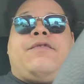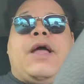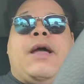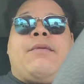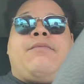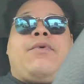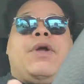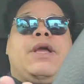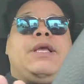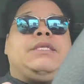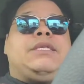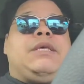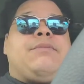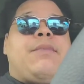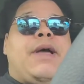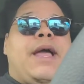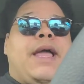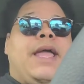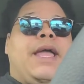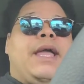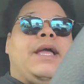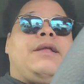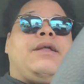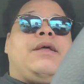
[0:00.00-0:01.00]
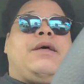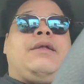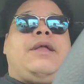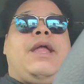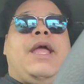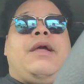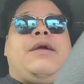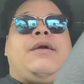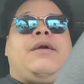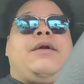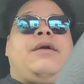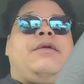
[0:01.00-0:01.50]
I'm raising my hand on
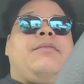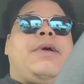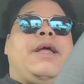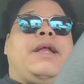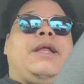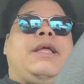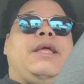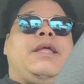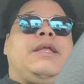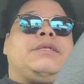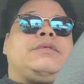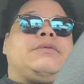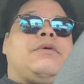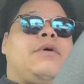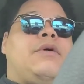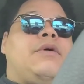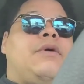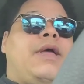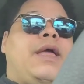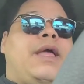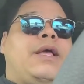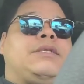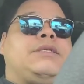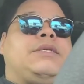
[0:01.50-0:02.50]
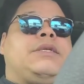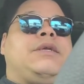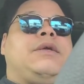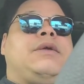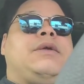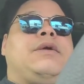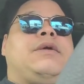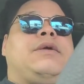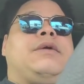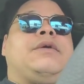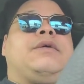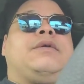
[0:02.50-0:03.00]
that, girl. You about to get into a whole
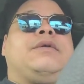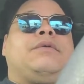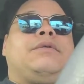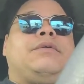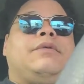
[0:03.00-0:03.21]
accident, girl.